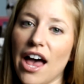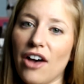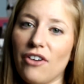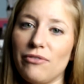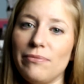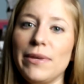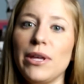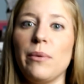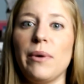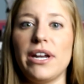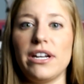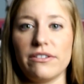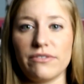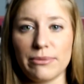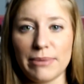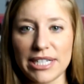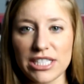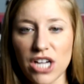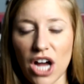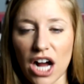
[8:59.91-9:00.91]
of me waiting
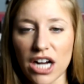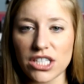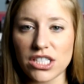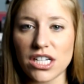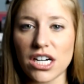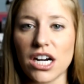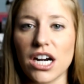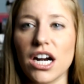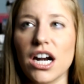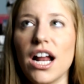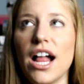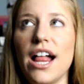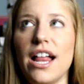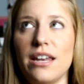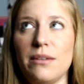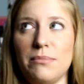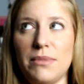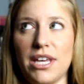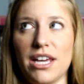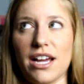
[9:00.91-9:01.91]
for my doctor
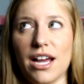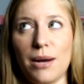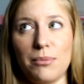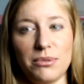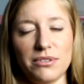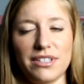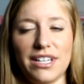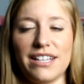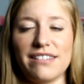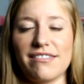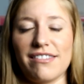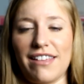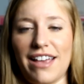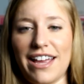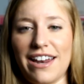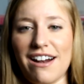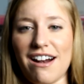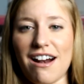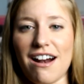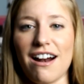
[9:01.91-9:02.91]
and me a couple days
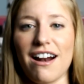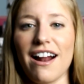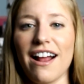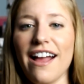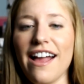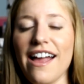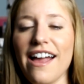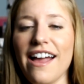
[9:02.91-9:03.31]
later.